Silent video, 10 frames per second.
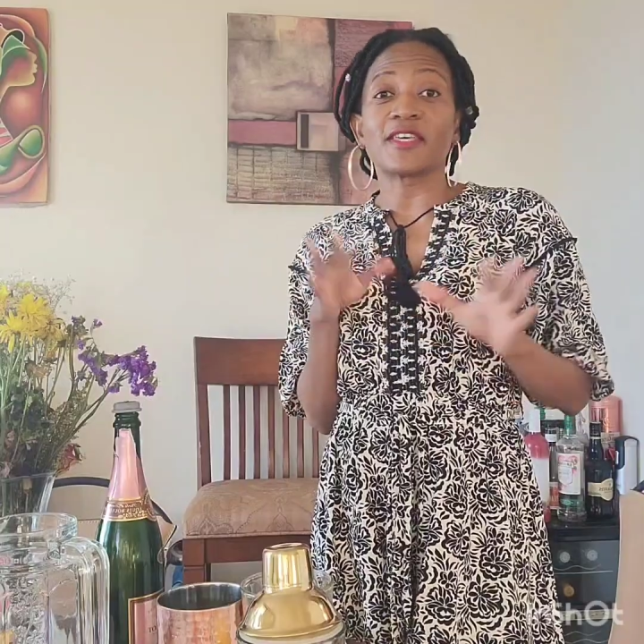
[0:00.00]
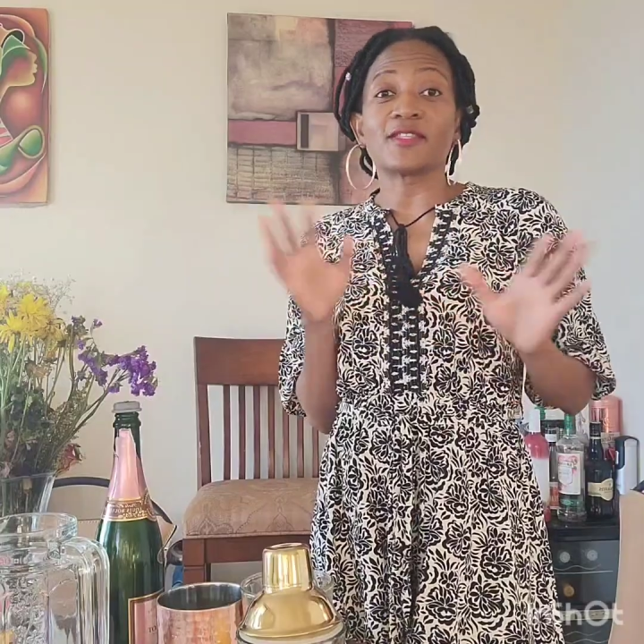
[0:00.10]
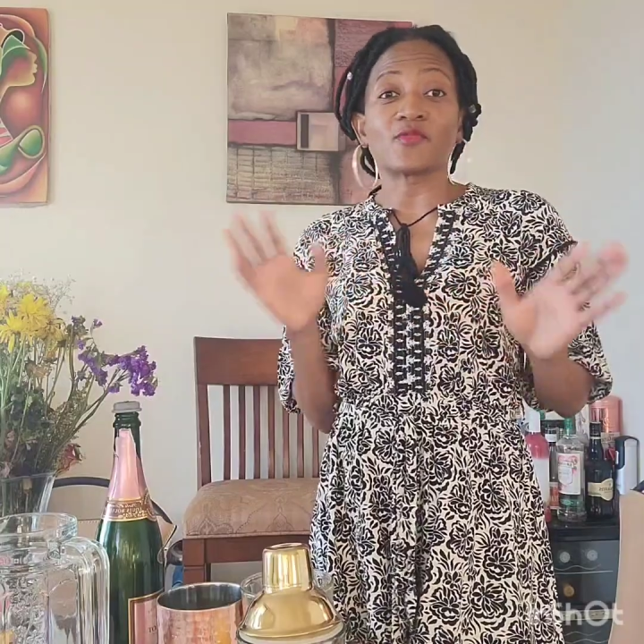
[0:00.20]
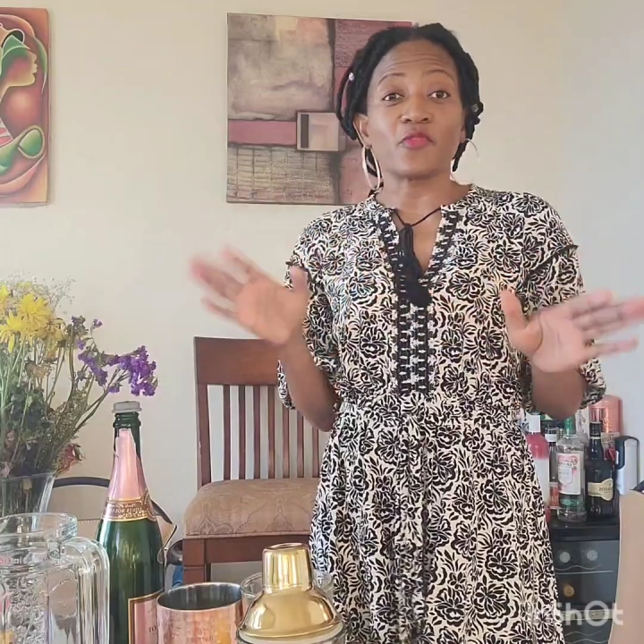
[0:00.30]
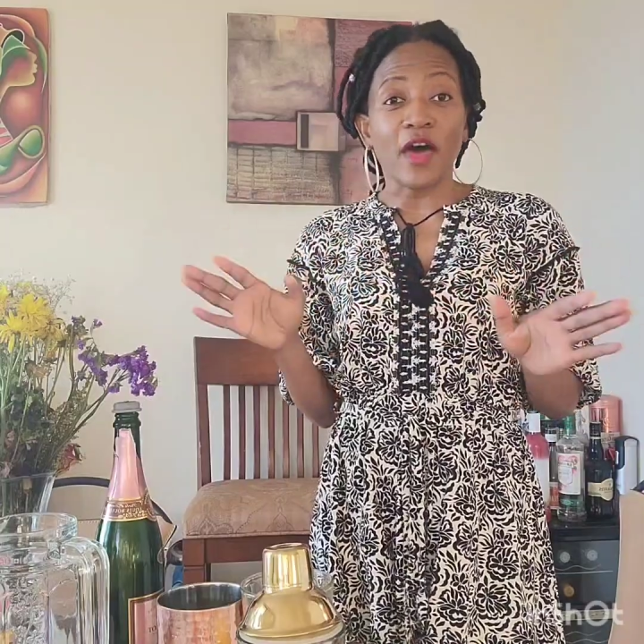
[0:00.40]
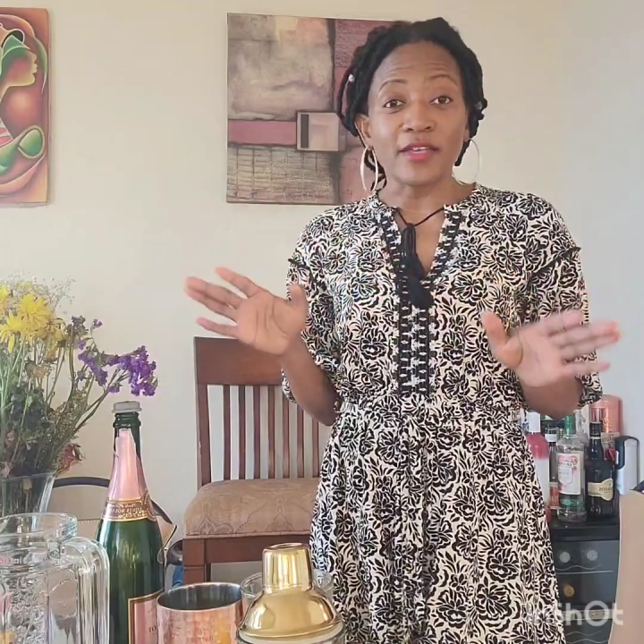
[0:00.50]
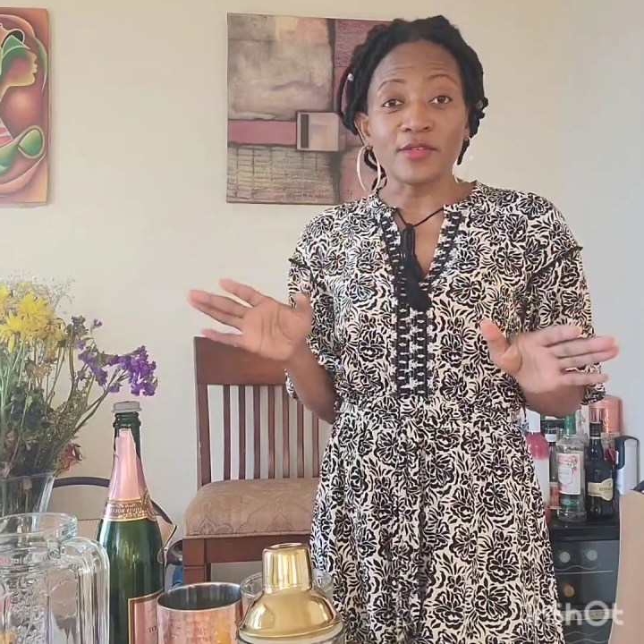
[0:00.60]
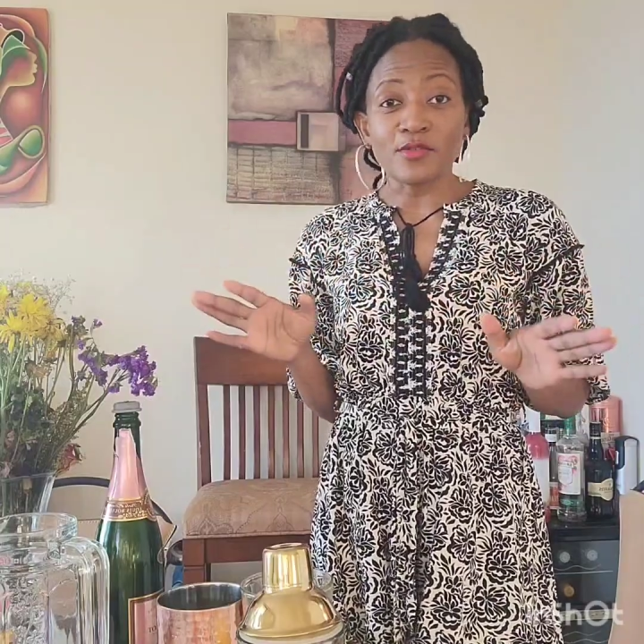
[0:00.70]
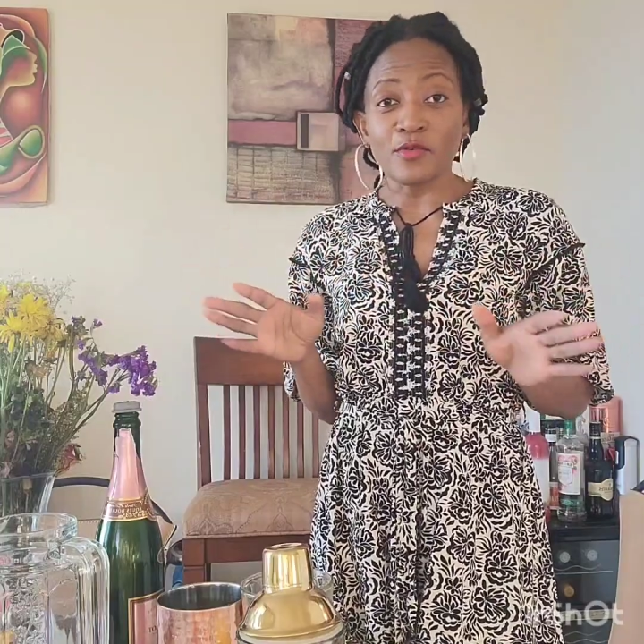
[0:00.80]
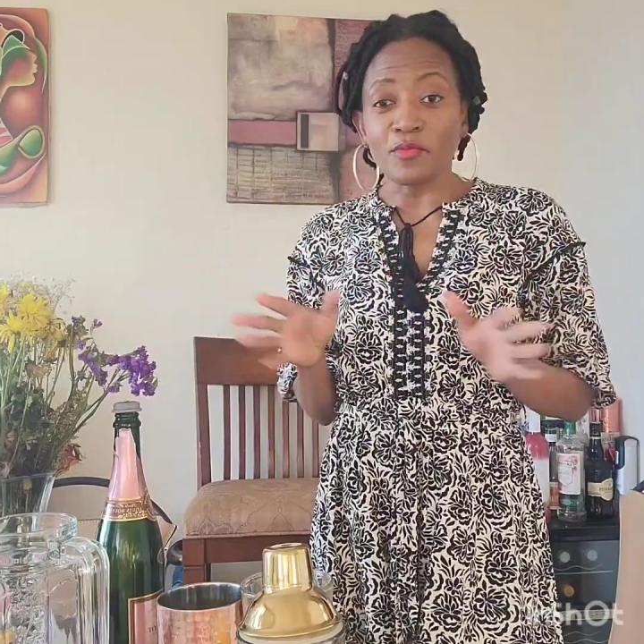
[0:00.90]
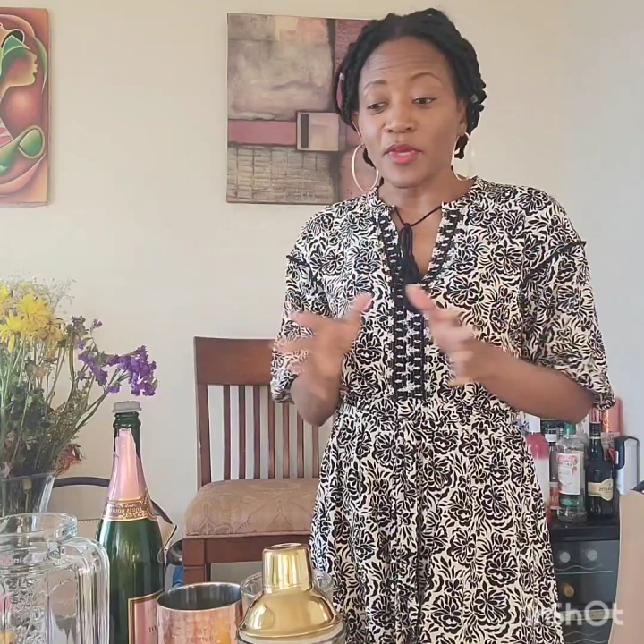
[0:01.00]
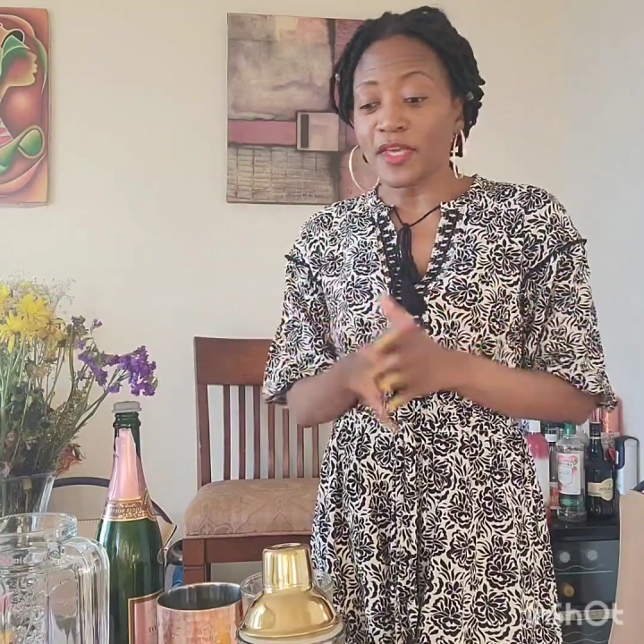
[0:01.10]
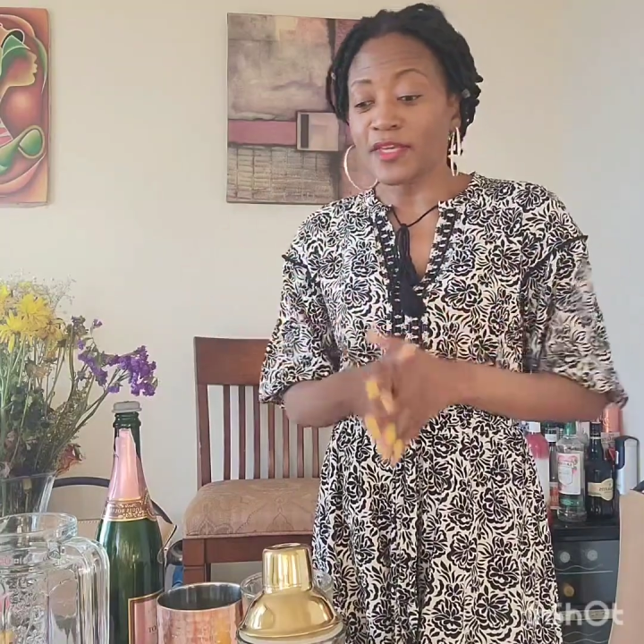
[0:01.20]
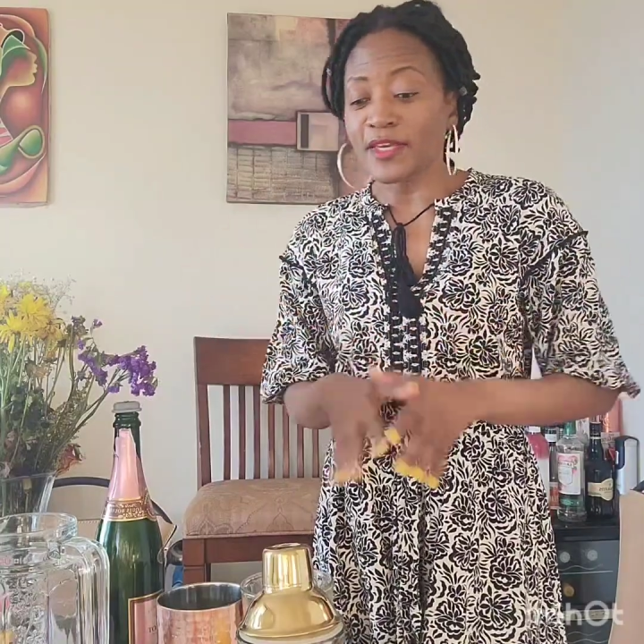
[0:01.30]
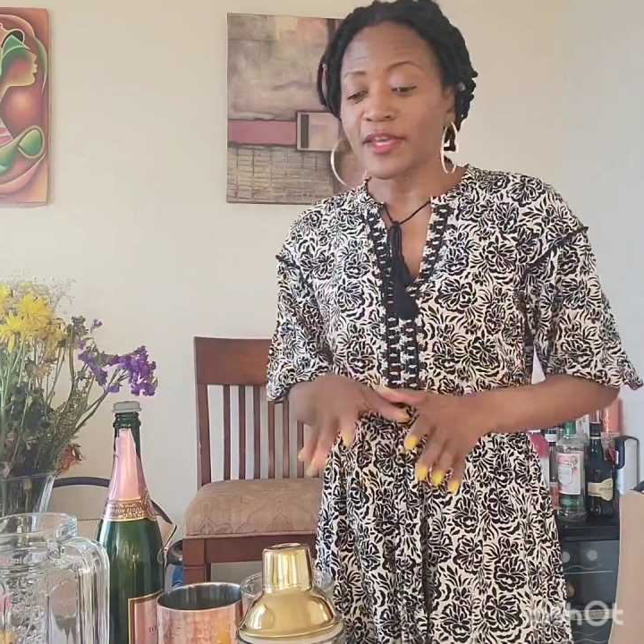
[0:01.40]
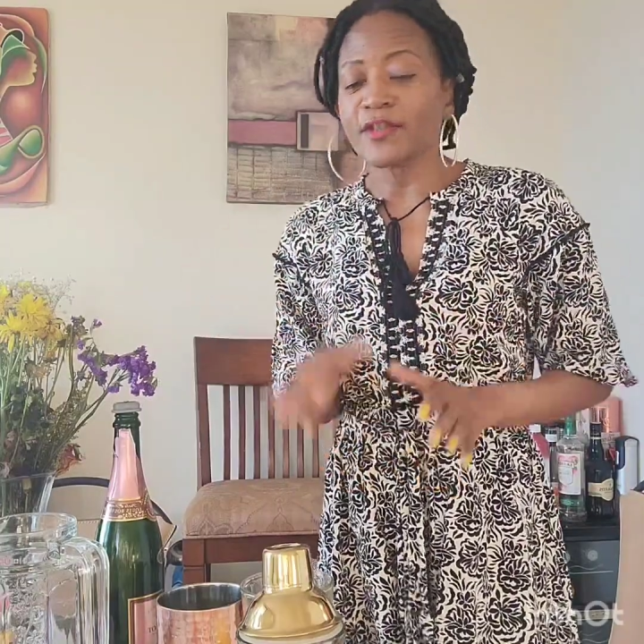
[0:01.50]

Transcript: it's fast to make.